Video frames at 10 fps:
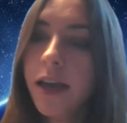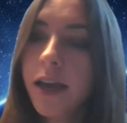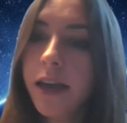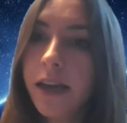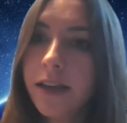
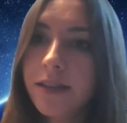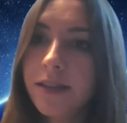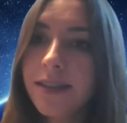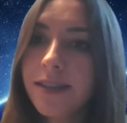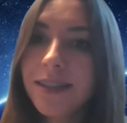and
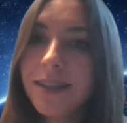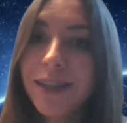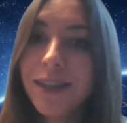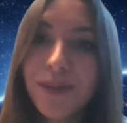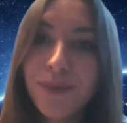did
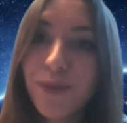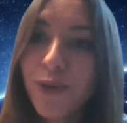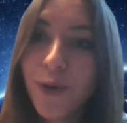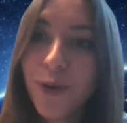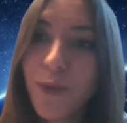the,
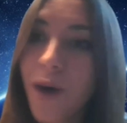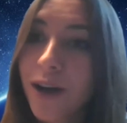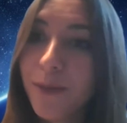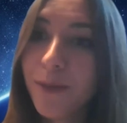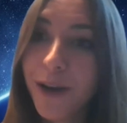you know, walked
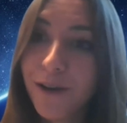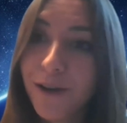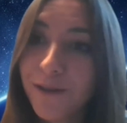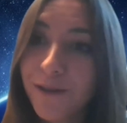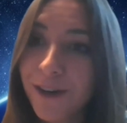
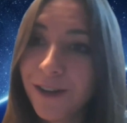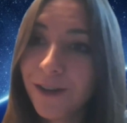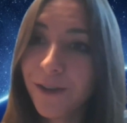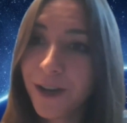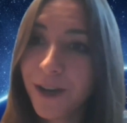barefoot on the
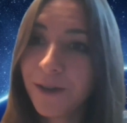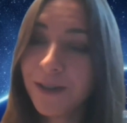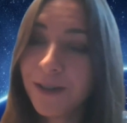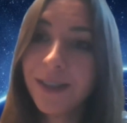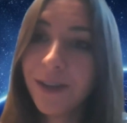ground and
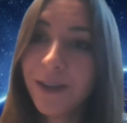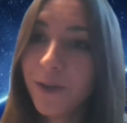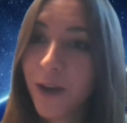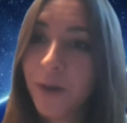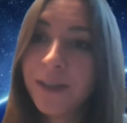did the
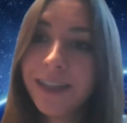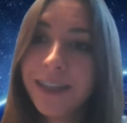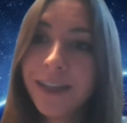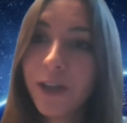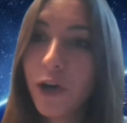grounding
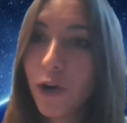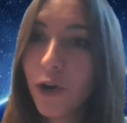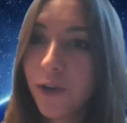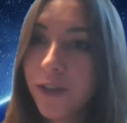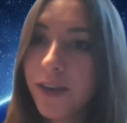and the
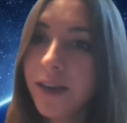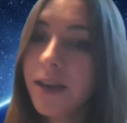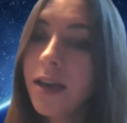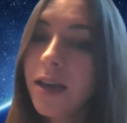earthing.